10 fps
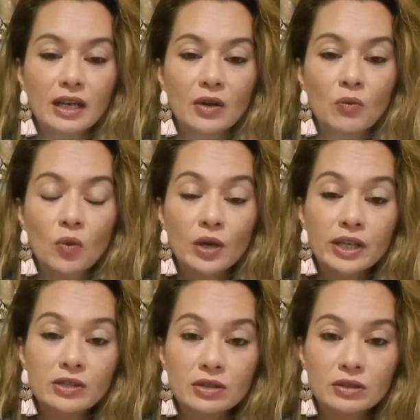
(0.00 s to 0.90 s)
walk
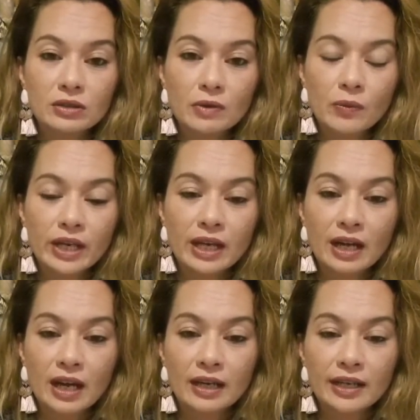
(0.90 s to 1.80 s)
into when we
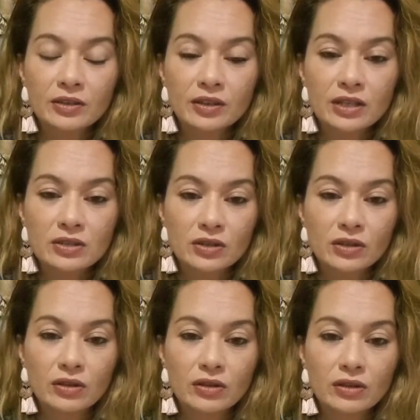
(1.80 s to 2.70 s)
incarnate on this
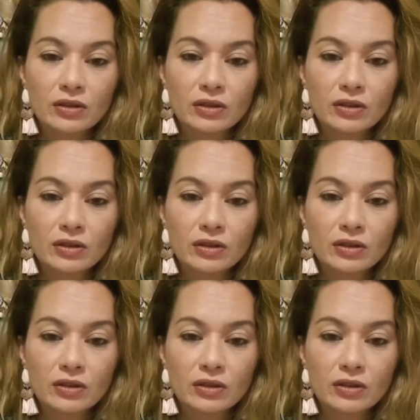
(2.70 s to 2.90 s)
earth.